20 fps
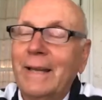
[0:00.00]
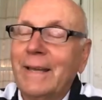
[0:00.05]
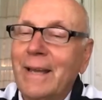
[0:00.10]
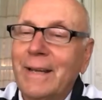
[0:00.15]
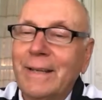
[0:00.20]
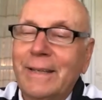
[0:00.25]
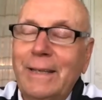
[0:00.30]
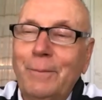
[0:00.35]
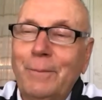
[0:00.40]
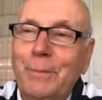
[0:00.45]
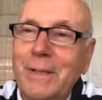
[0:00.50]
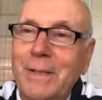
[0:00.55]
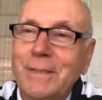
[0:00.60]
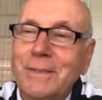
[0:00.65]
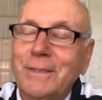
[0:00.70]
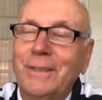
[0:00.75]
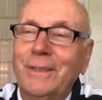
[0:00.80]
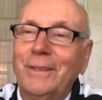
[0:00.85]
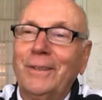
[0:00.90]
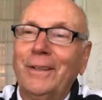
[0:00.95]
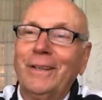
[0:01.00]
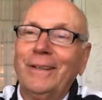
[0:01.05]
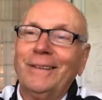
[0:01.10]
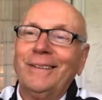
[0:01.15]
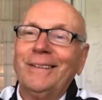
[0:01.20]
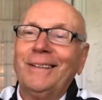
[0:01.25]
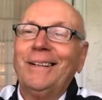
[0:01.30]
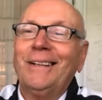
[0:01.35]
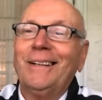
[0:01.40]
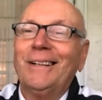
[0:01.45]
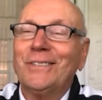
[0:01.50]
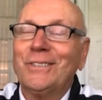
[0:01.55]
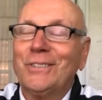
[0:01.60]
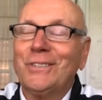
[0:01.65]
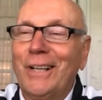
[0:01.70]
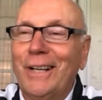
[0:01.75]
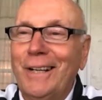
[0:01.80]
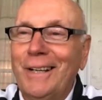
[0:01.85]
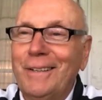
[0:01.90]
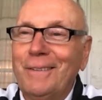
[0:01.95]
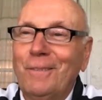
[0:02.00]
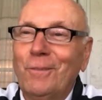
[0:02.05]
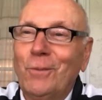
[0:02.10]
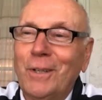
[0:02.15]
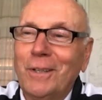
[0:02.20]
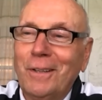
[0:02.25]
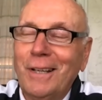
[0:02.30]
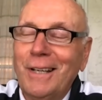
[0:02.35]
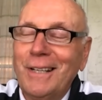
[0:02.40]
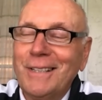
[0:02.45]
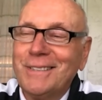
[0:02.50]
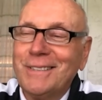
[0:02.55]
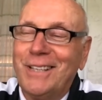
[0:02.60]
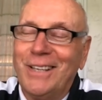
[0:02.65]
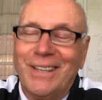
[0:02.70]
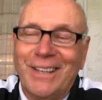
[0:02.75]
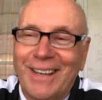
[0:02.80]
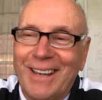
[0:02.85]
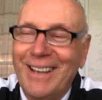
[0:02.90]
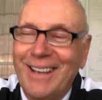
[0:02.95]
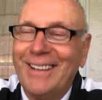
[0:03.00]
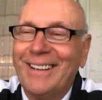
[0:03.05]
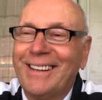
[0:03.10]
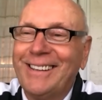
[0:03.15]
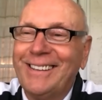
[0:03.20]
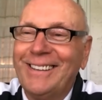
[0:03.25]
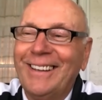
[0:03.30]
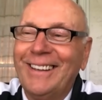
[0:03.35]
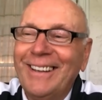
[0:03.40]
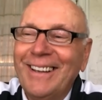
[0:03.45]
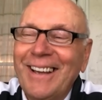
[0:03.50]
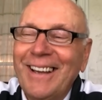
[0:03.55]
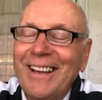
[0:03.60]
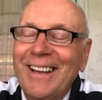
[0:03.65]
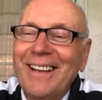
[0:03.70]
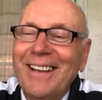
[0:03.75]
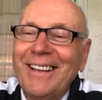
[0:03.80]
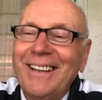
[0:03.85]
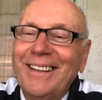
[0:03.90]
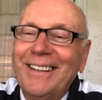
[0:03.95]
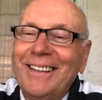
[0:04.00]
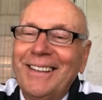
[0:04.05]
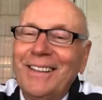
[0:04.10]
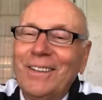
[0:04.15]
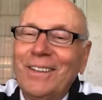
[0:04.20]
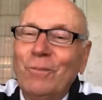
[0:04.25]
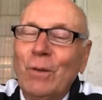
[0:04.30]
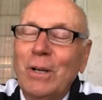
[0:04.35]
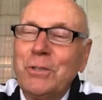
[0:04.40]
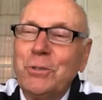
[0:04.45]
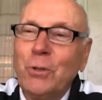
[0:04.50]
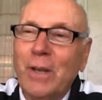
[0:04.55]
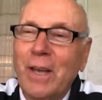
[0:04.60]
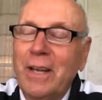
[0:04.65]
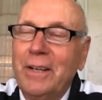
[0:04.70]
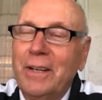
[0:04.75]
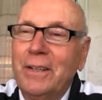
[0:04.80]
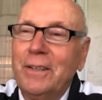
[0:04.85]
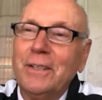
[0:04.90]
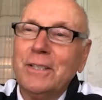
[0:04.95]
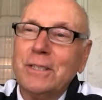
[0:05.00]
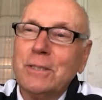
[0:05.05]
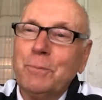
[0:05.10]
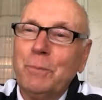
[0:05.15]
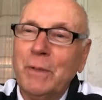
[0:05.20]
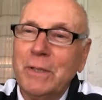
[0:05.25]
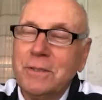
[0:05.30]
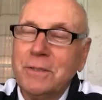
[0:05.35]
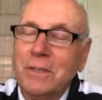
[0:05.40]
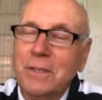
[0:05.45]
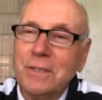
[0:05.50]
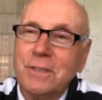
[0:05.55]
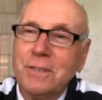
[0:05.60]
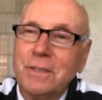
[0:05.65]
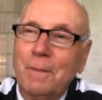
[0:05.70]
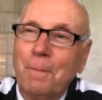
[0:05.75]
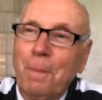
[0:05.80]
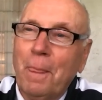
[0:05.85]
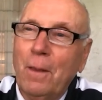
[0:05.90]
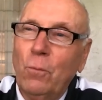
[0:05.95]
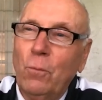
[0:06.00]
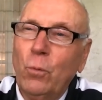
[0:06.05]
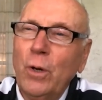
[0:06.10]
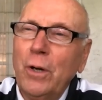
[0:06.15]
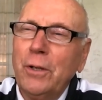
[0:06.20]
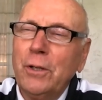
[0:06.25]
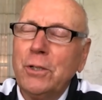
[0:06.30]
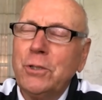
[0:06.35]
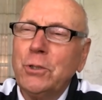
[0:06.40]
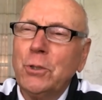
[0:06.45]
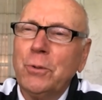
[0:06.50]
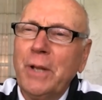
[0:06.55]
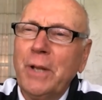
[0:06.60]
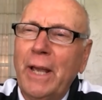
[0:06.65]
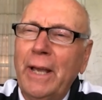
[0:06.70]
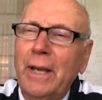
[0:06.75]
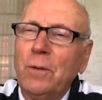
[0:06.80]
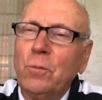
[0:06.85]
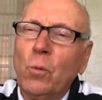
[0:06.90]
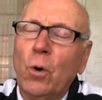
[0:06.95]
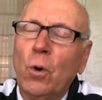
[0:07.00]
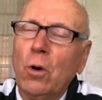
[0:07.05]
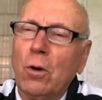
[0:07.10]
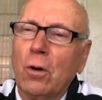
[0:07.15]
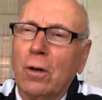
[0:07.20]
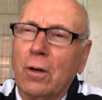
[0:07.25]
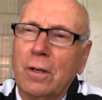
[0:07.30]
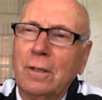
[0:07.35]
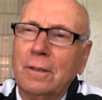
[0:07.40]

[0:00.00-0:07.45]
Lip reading: got to keep asking you. Asaad, one last thing. Once you got in this business, where did your dad work?